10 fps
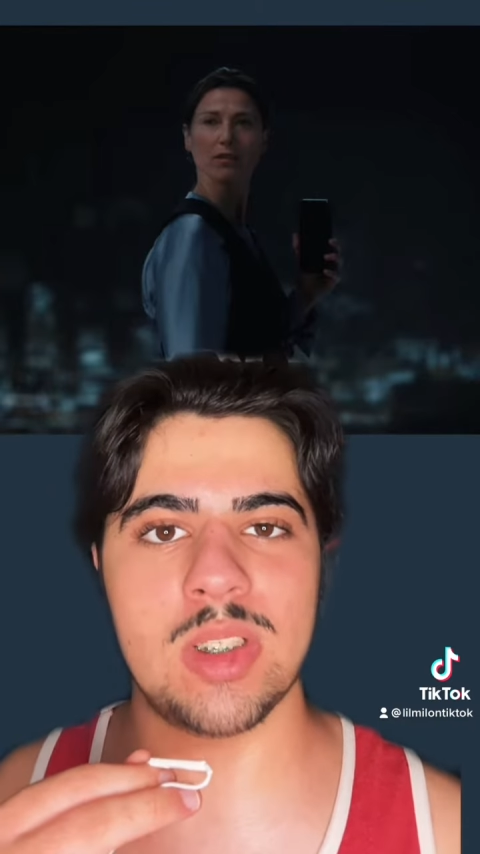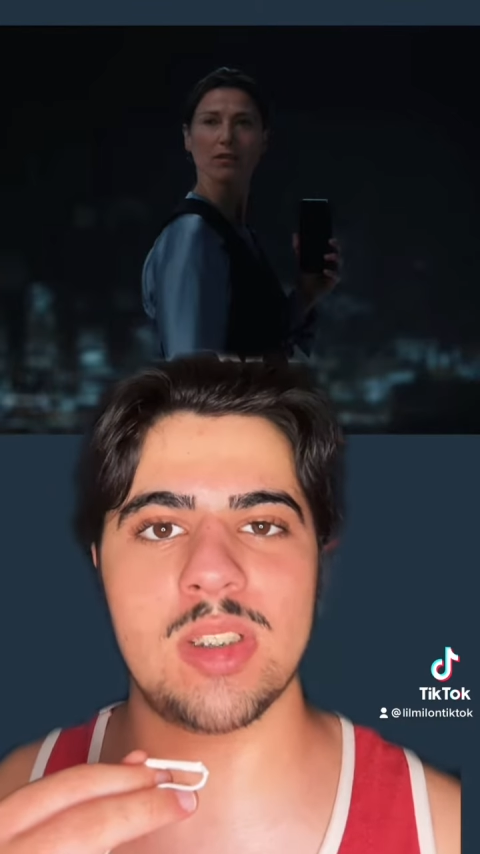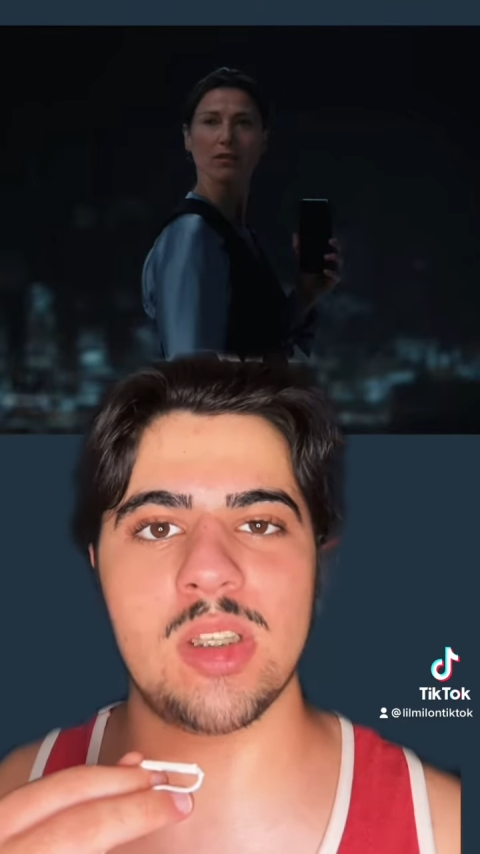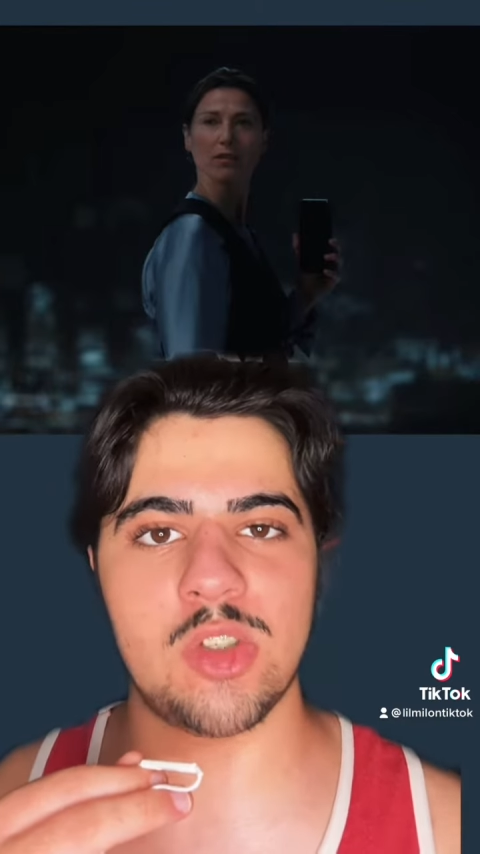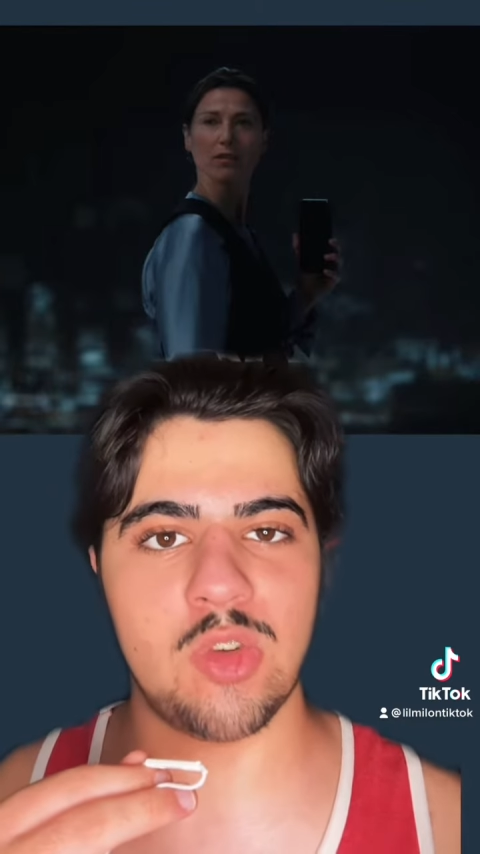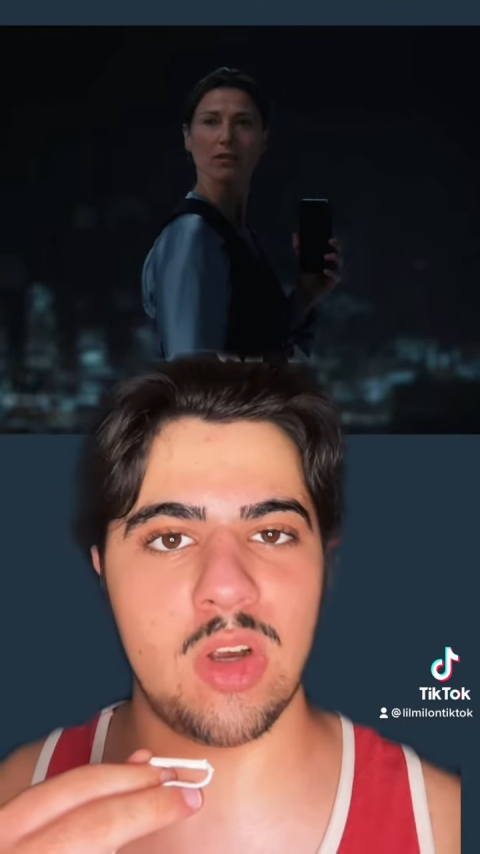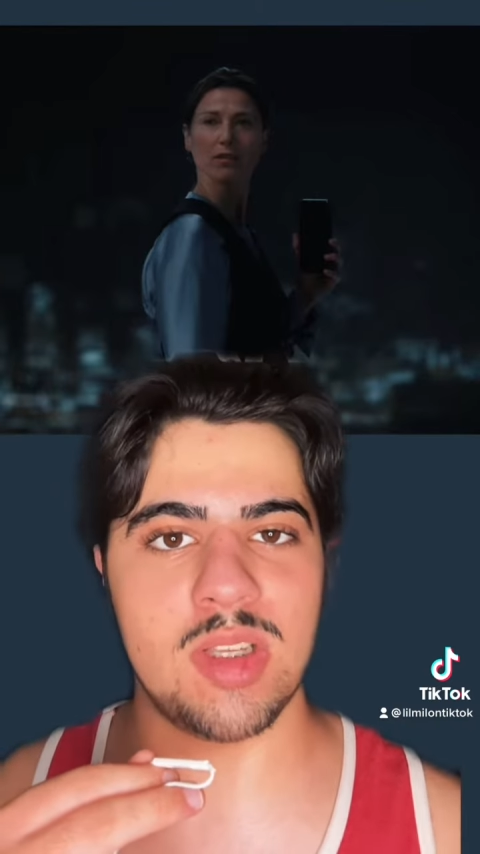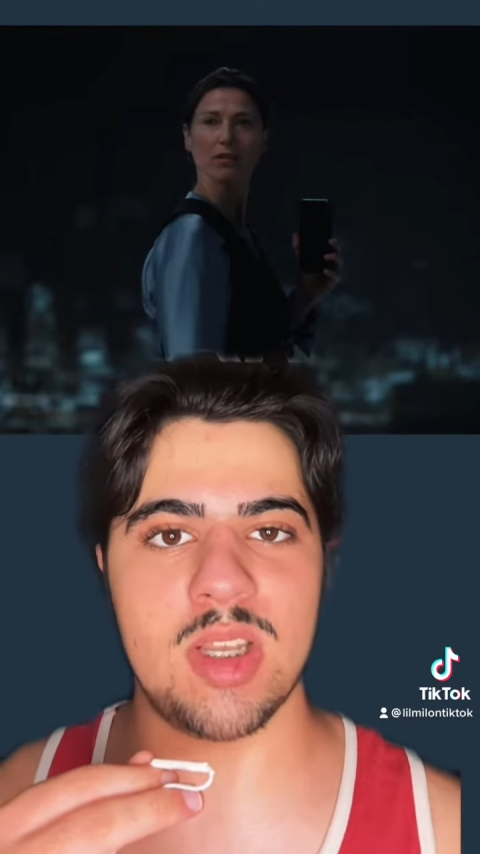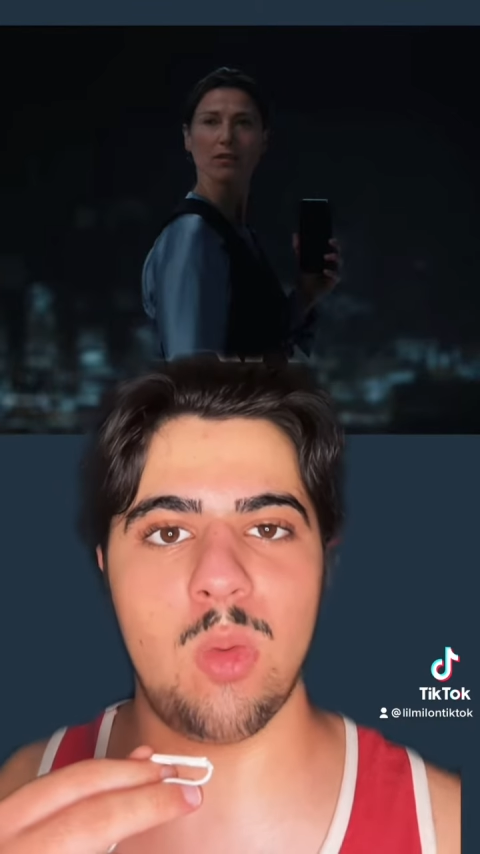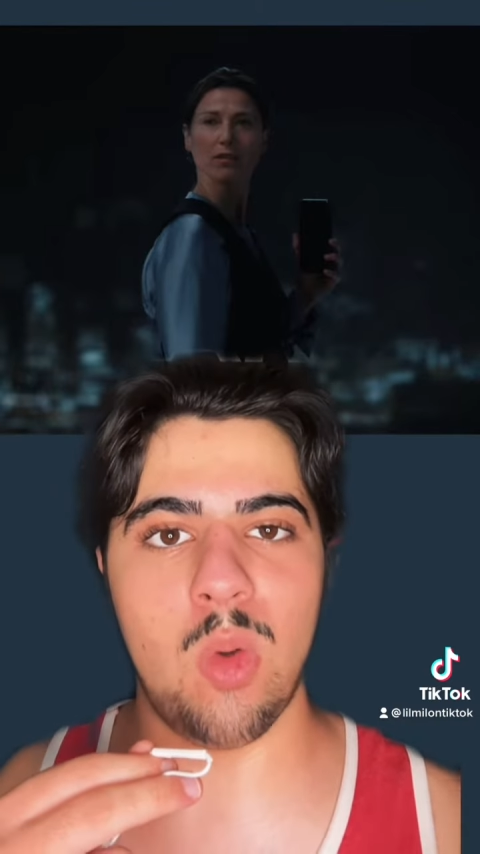wasn't as strong
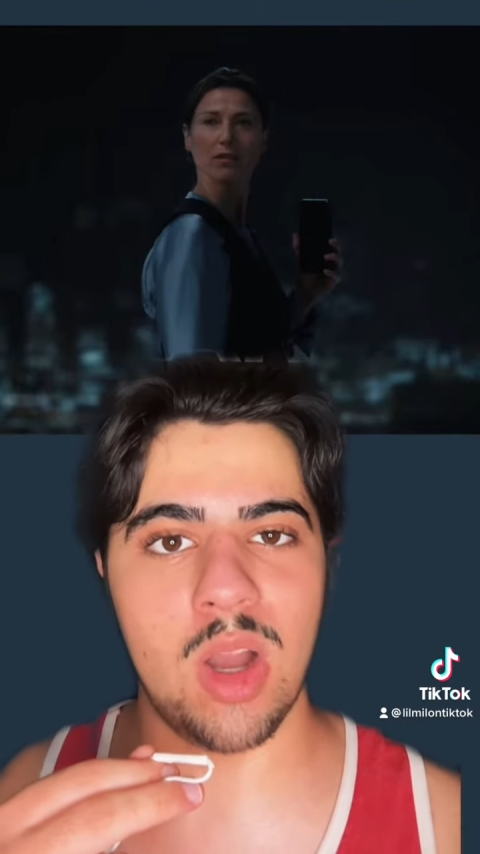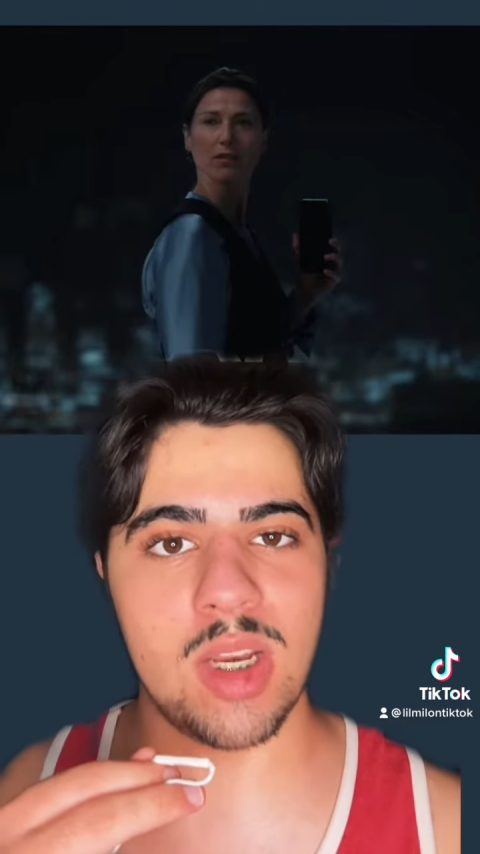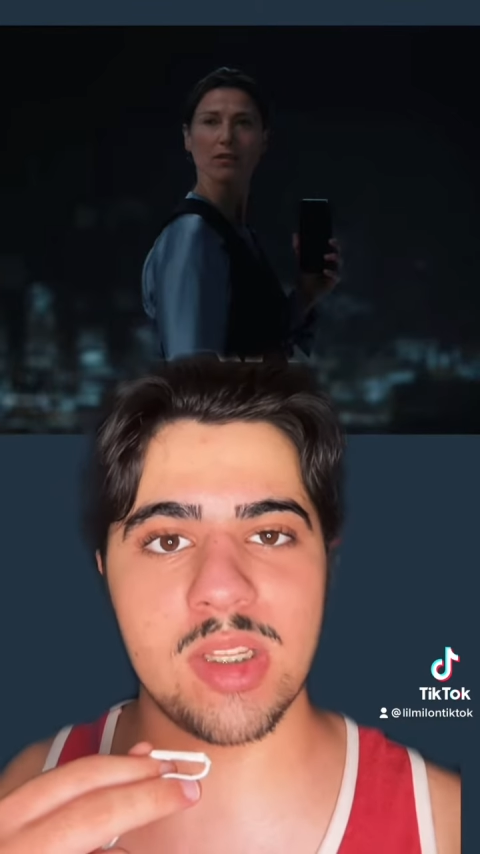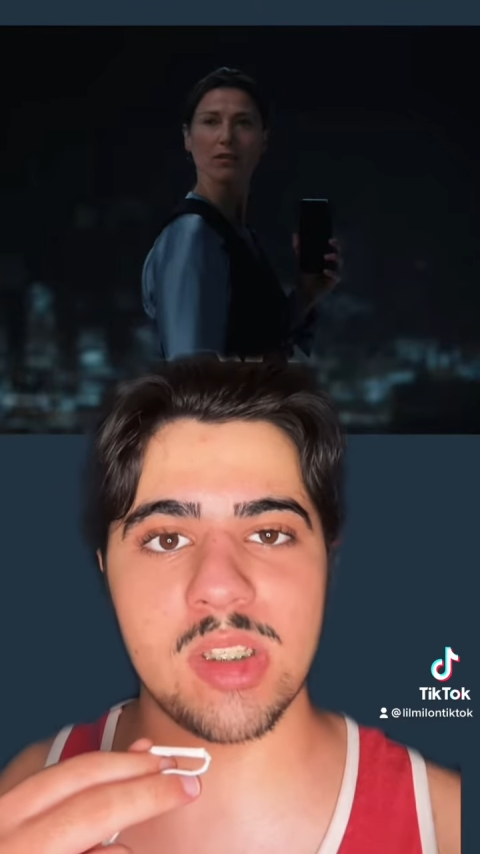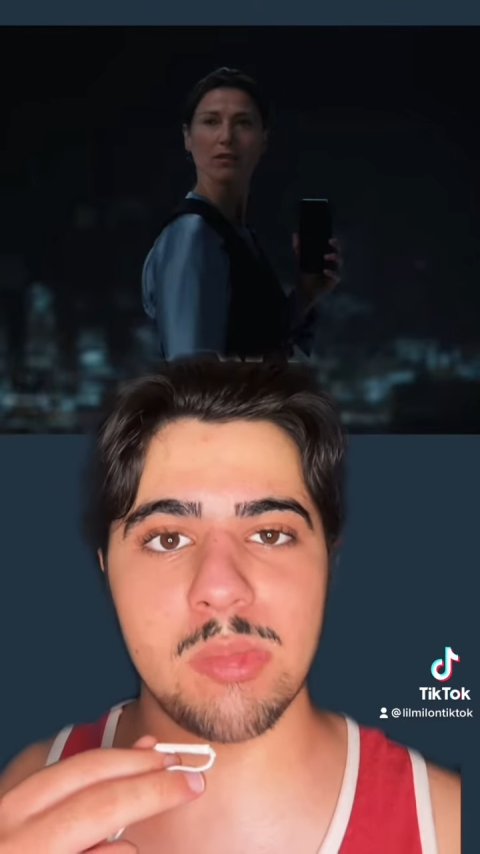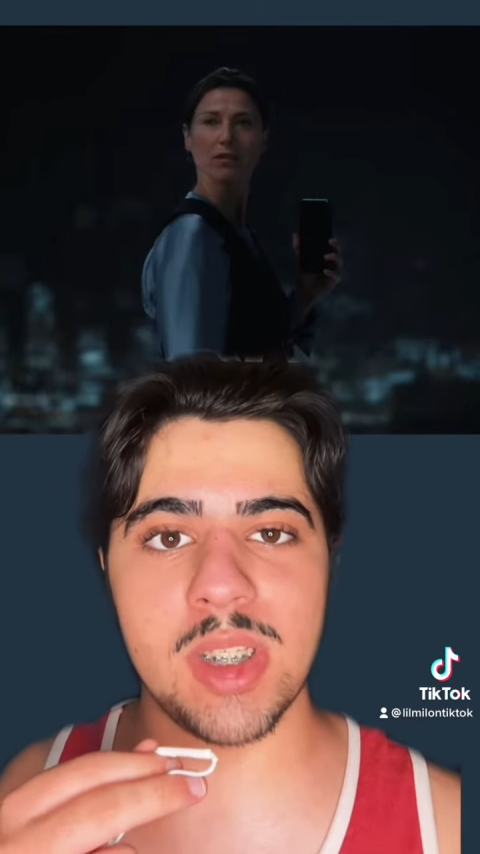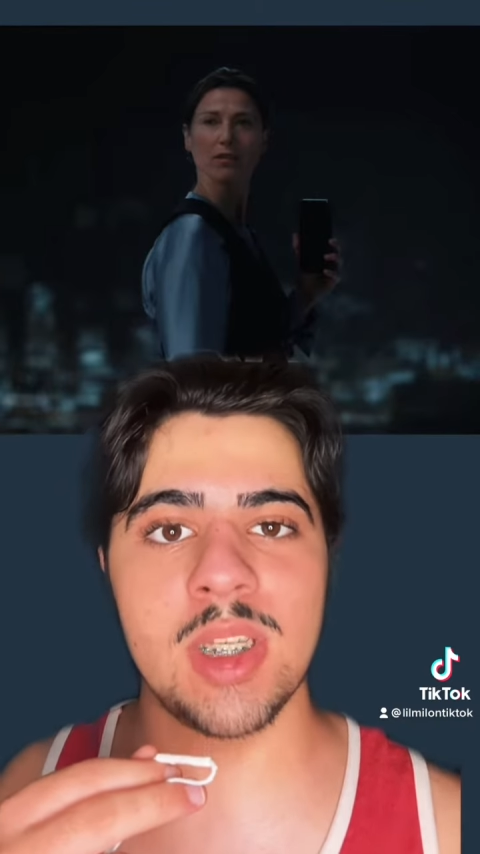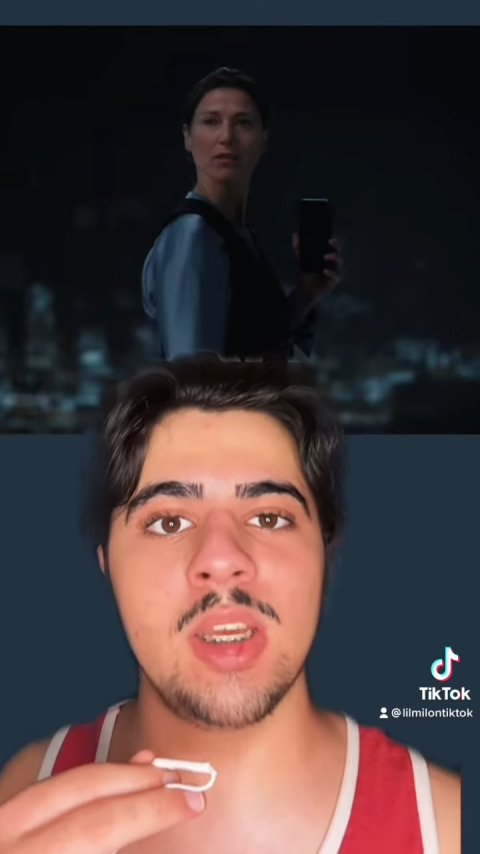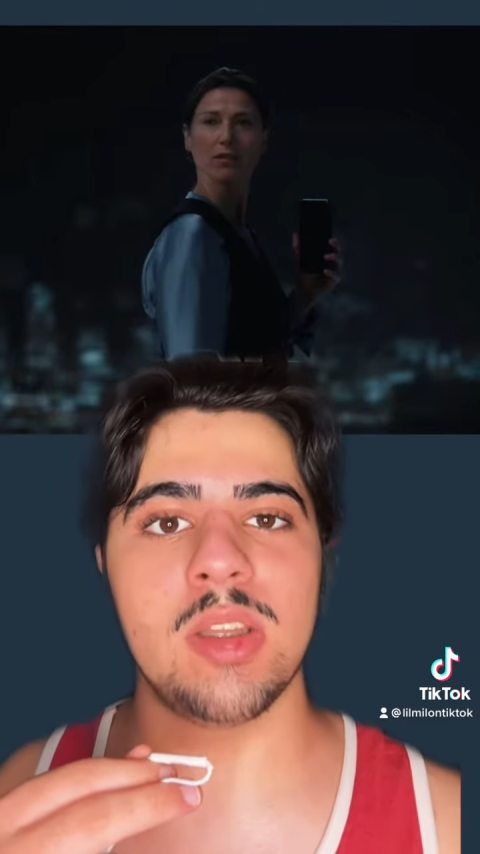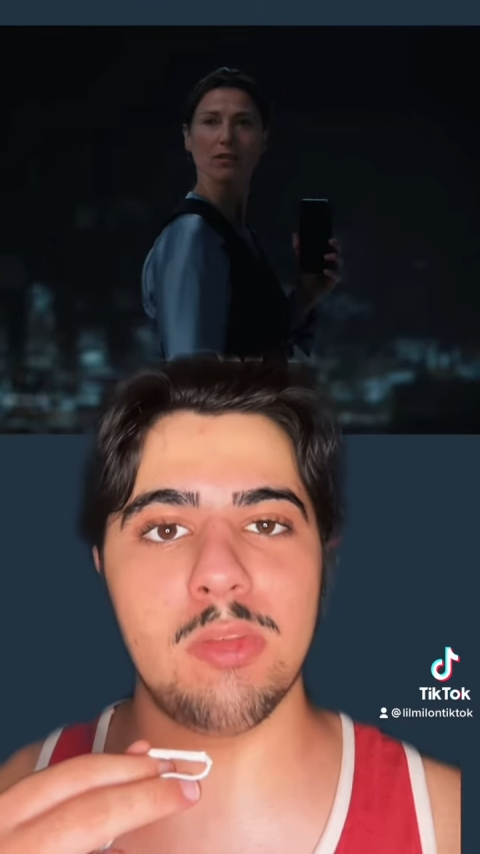as I wanted it to be,